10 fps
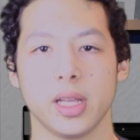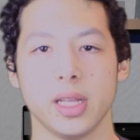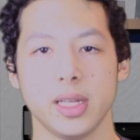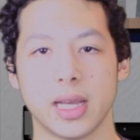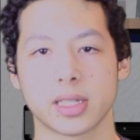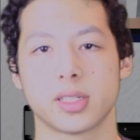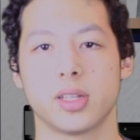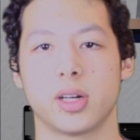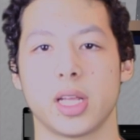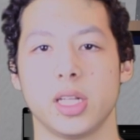
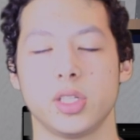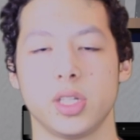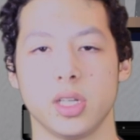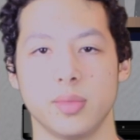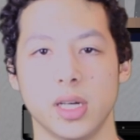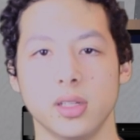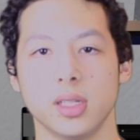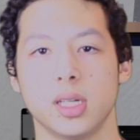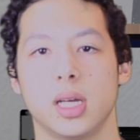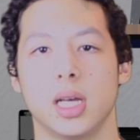
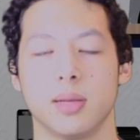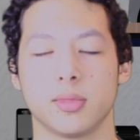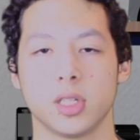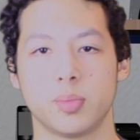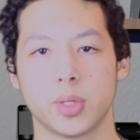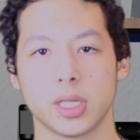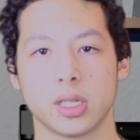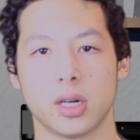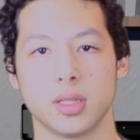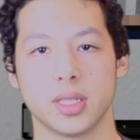index.html. I'm going to put
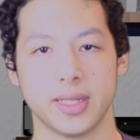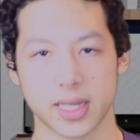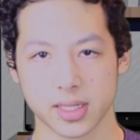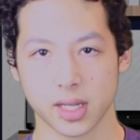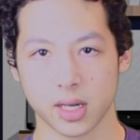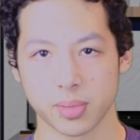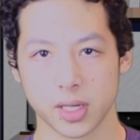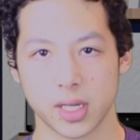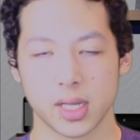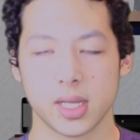it on the
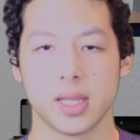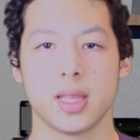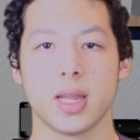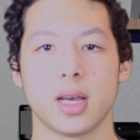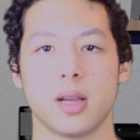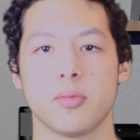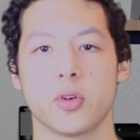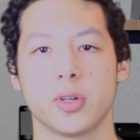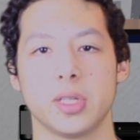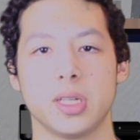desktop. Then I'm
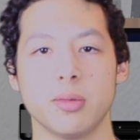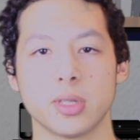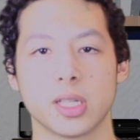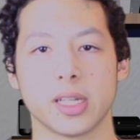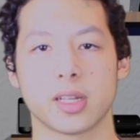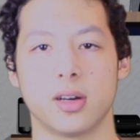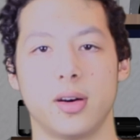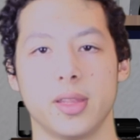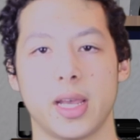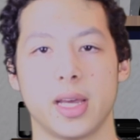going to double click
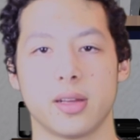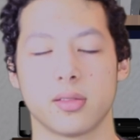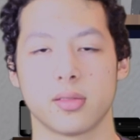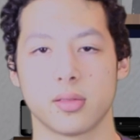on that